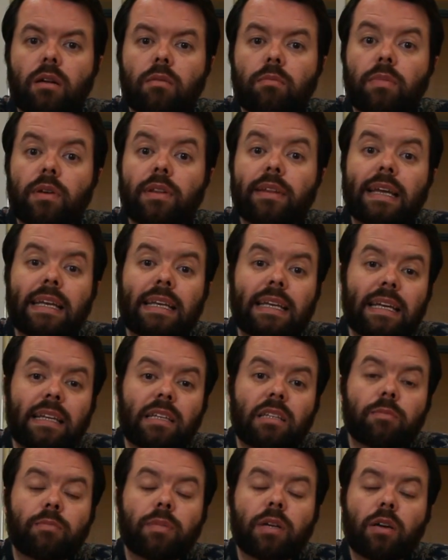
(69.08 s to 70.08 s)
but they
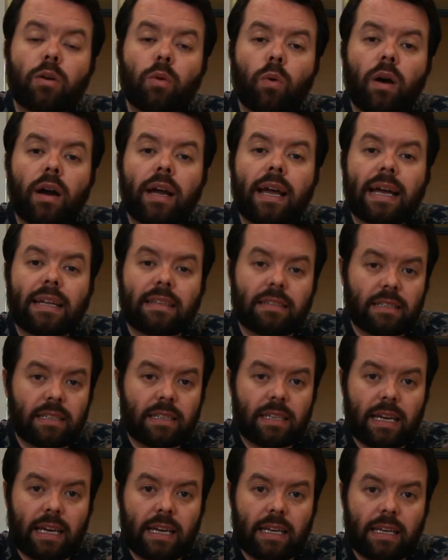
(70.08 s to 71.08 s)
need to be quite
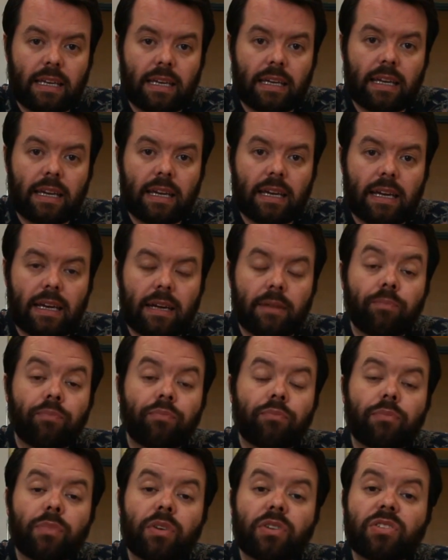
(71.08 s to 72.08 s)
entertaining here.
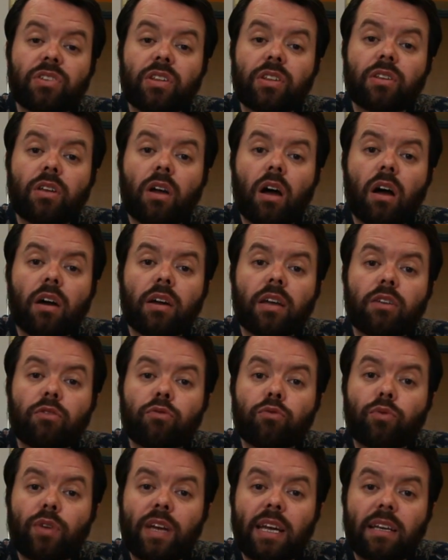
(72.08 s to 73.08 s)
So the target
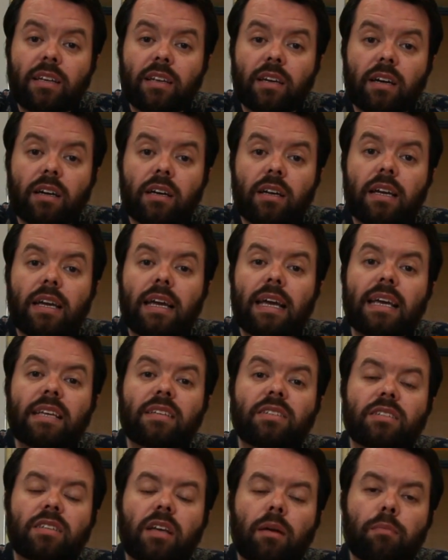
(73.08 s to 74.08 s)
reader
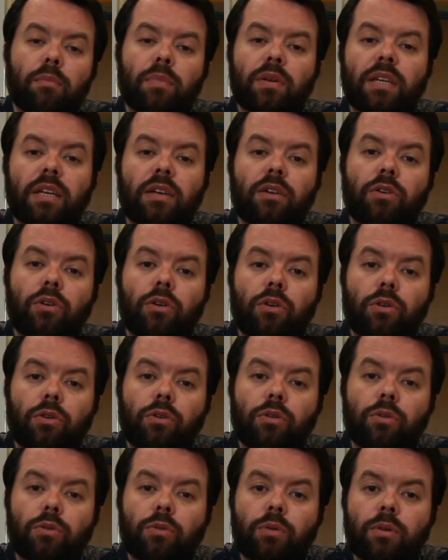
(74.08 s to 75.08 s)
is somebody
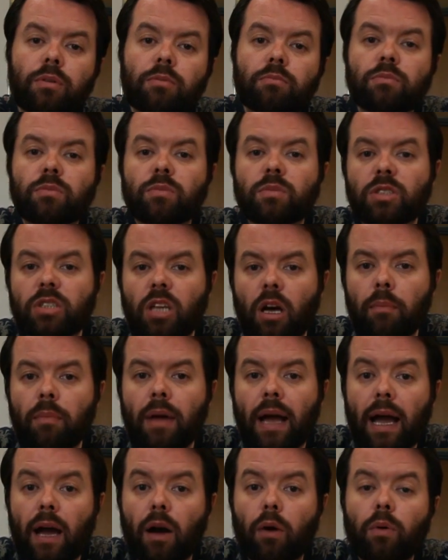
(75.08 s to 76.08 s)
who
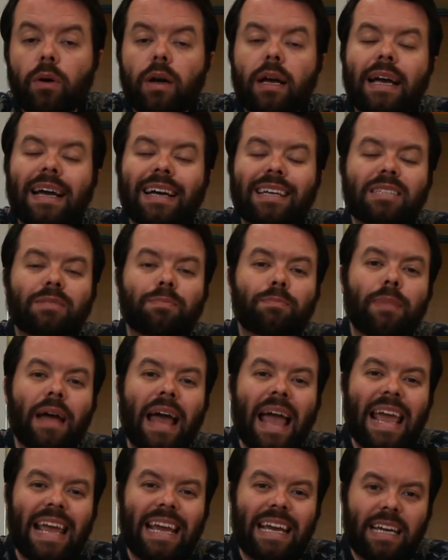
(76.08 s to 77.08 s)
somehow has
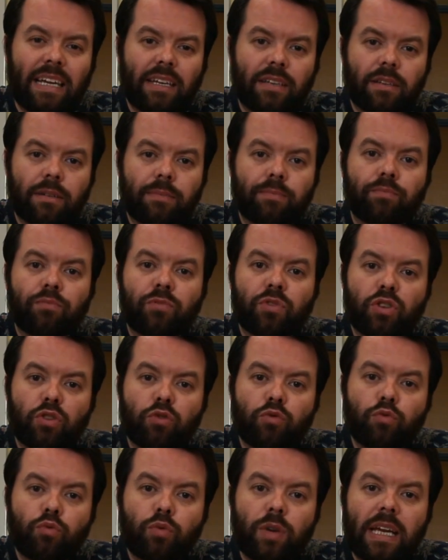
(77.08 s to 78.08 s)
paid to
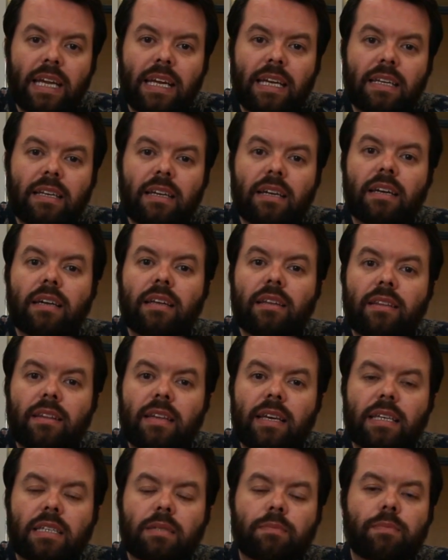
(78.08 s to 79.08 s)
read
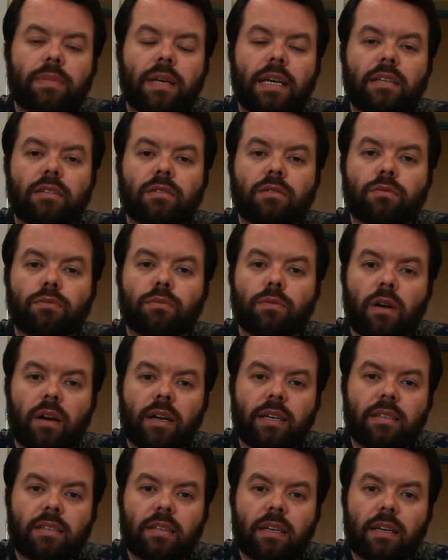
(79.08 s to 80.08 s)
this piece of
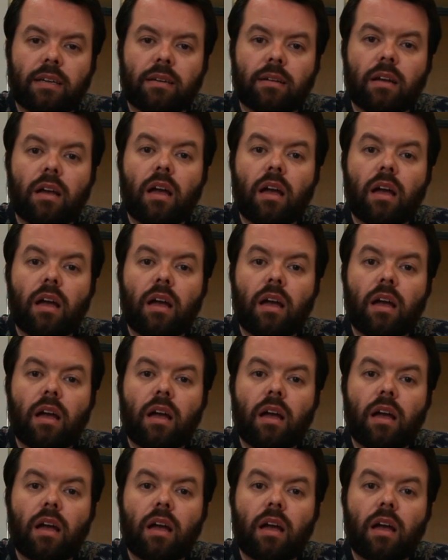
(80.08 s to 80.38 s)
writing.